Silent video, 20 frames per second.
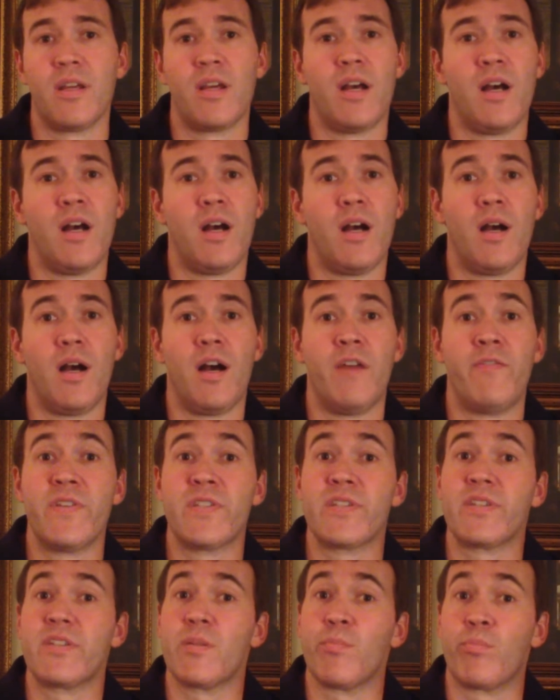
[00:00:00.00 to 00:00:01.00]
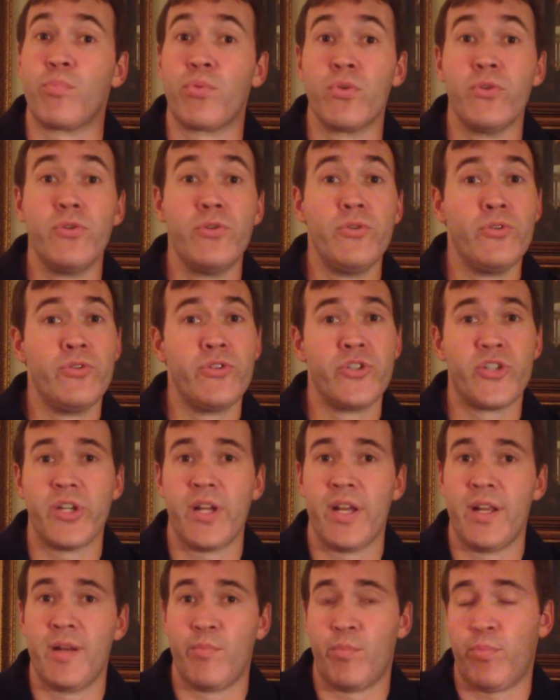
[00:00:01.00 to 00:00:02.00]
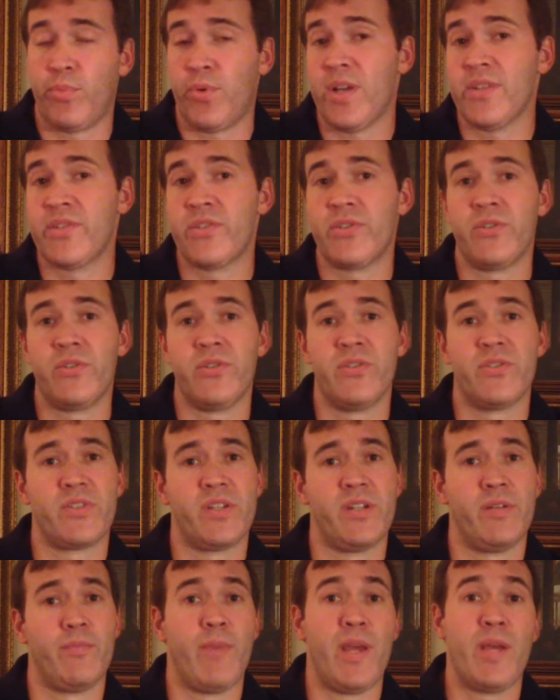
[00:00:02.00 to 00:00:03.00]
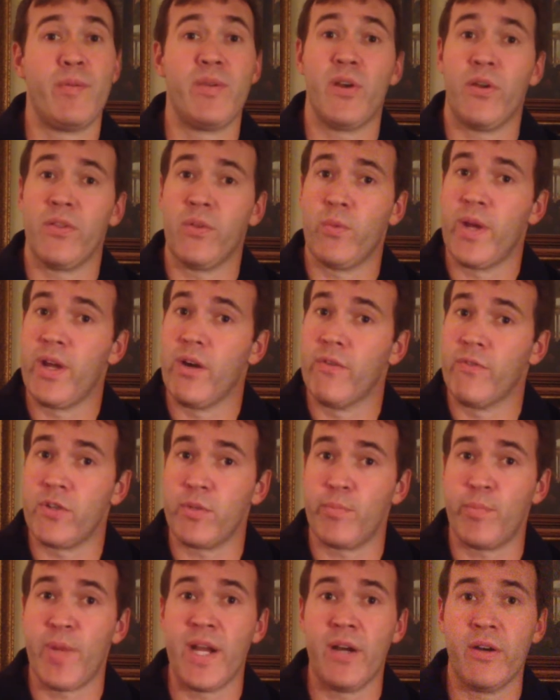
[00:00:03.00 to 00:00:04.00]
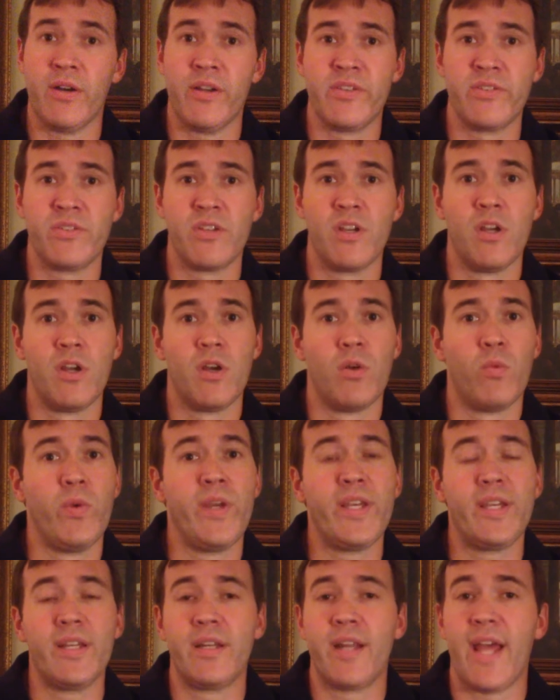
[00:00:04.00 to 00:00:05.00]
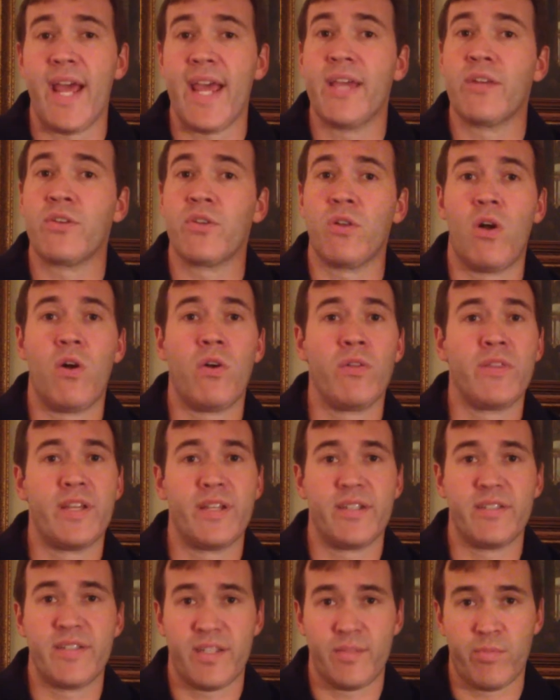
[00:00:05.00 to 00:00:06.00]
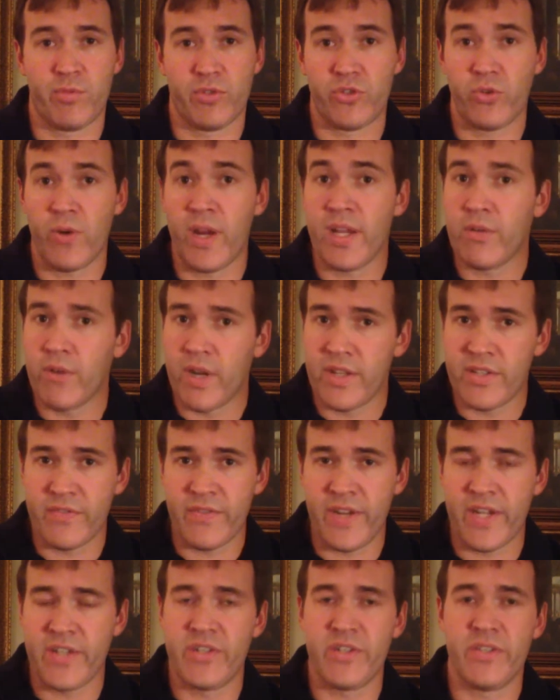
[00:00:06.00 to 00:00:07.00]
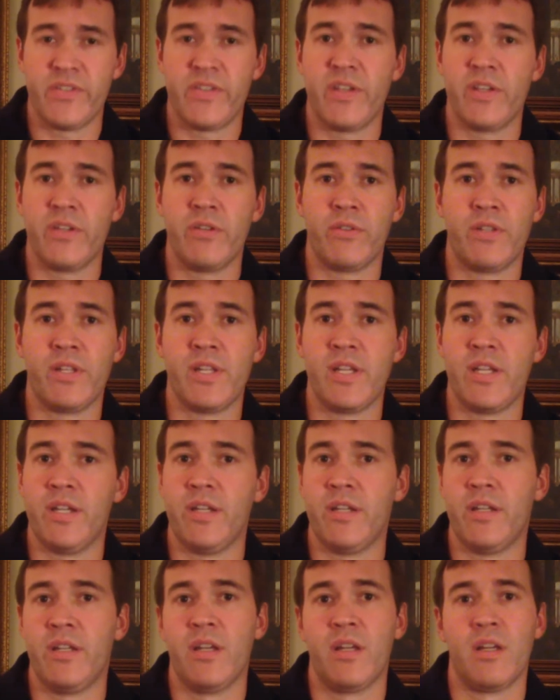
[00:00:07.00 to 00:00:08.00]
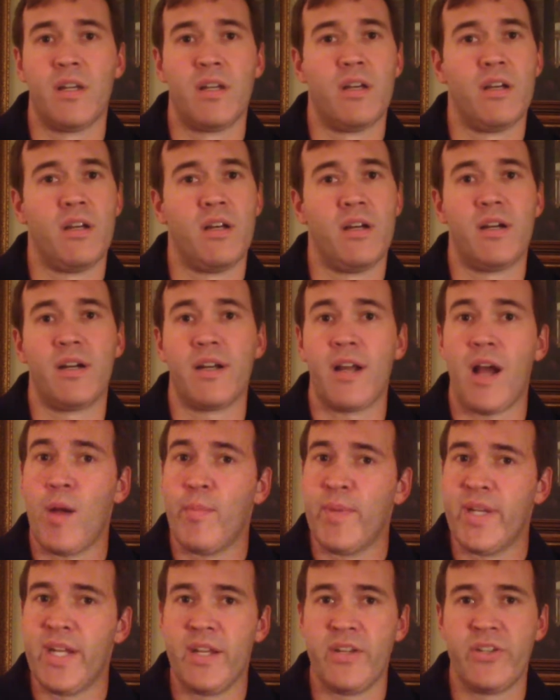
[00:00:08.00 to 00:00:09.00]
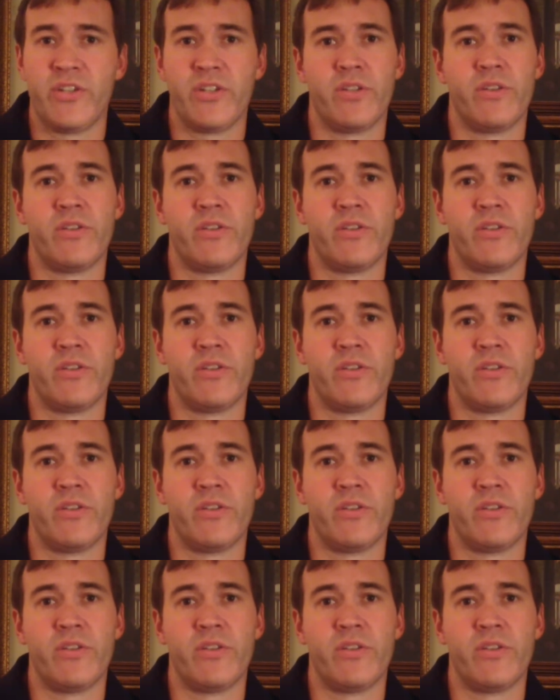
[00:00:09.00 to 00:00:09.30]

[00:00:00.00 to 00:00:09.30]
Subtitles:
a visit to Bruges and Brussels and maybe all the way over to Paris. We can handle all the accessible train reservations that you'll need, accommodation,